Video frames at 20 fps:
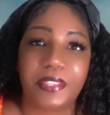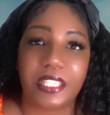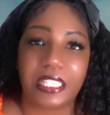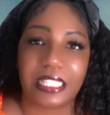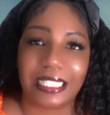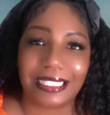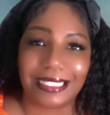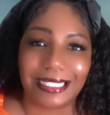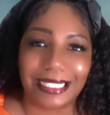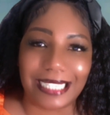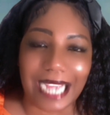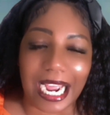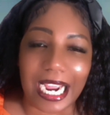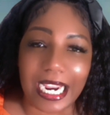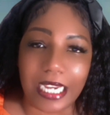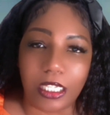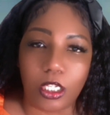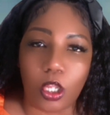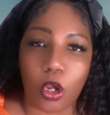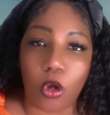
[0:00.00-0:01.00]
The
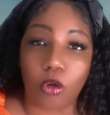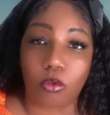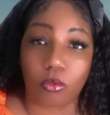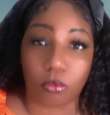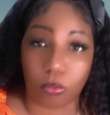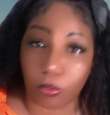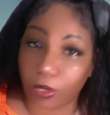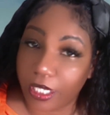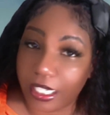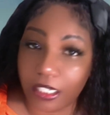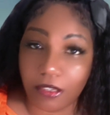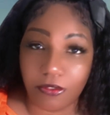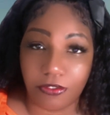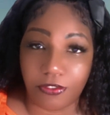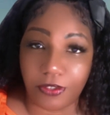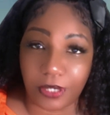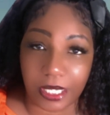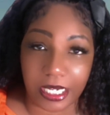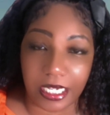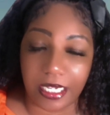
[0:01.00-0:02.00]
dialogue written
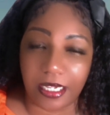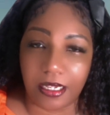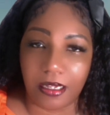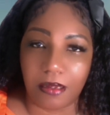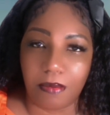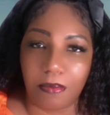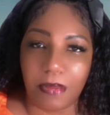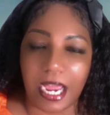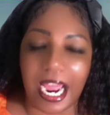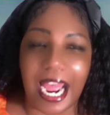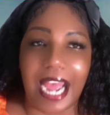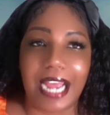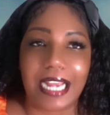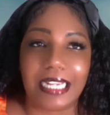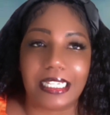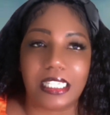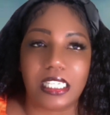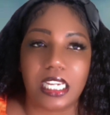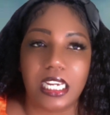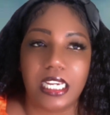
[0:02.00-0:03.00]
for him
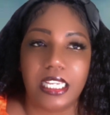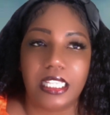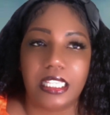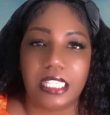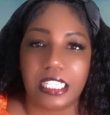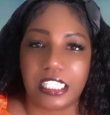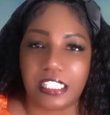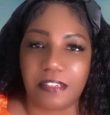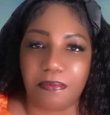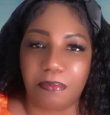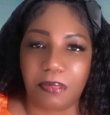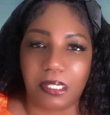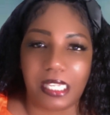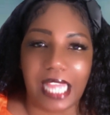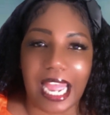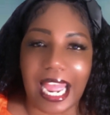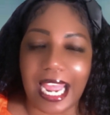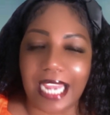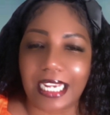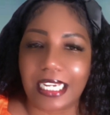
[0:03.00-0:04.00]
as this
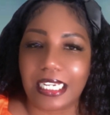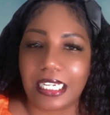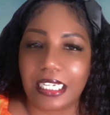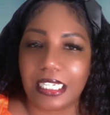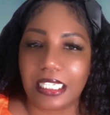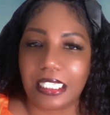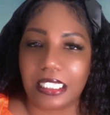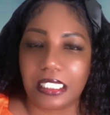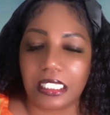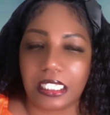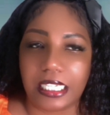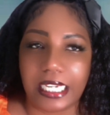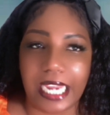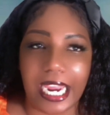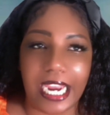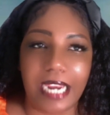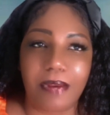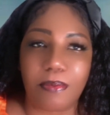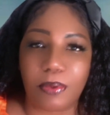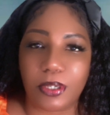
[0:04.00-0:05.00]
black
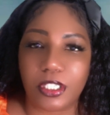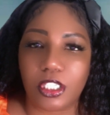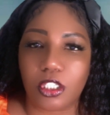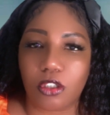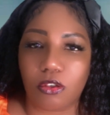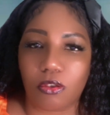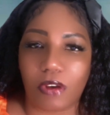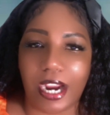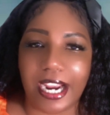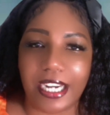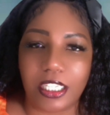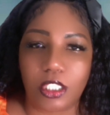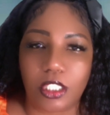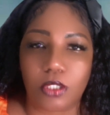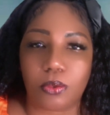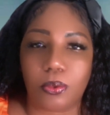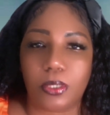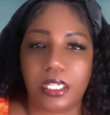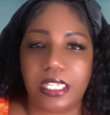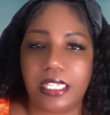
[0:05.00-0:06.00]
Cambridge
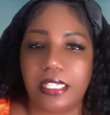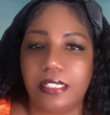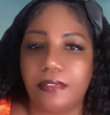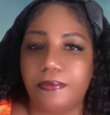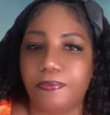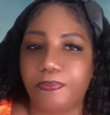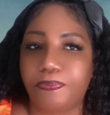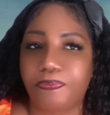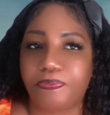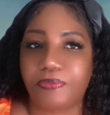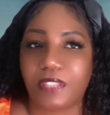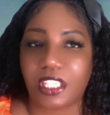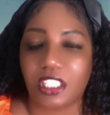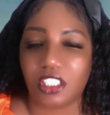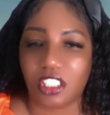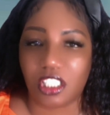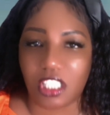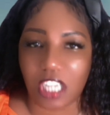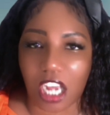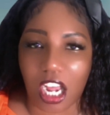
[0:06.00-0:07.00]
graduate
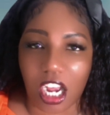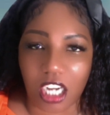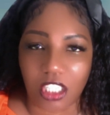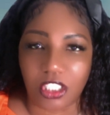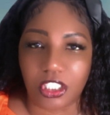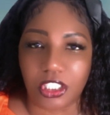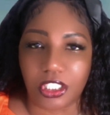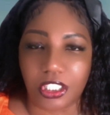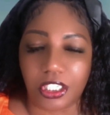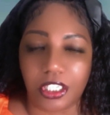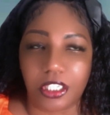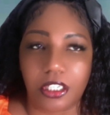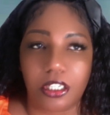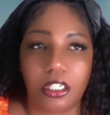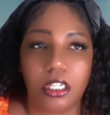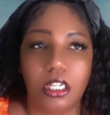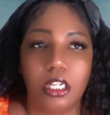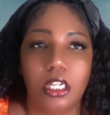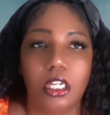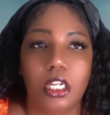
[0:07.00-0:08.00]
doctor
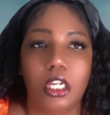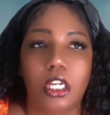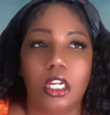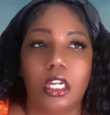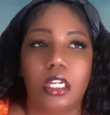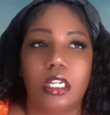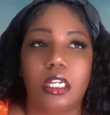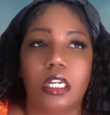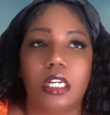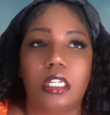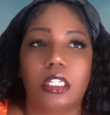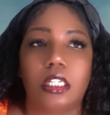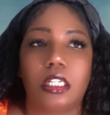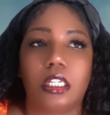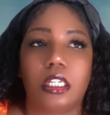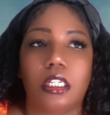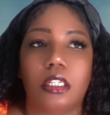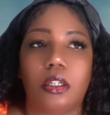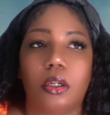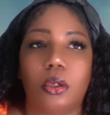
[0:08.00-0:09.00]

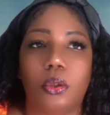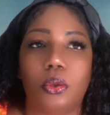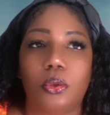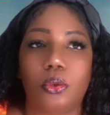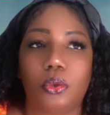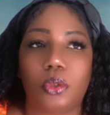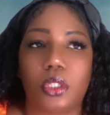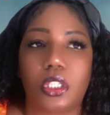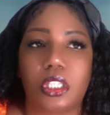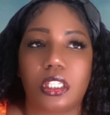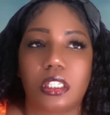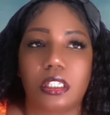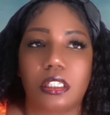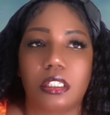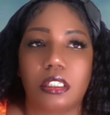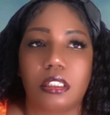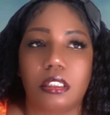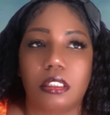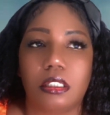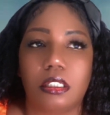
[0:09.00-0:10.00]
who's
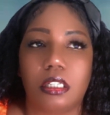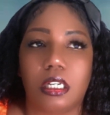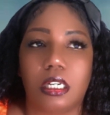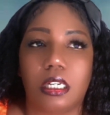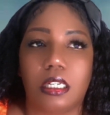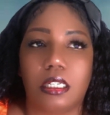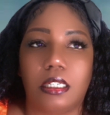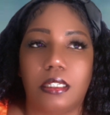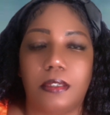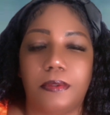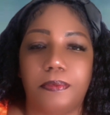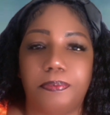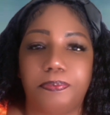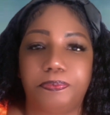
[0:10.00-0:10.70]
uh,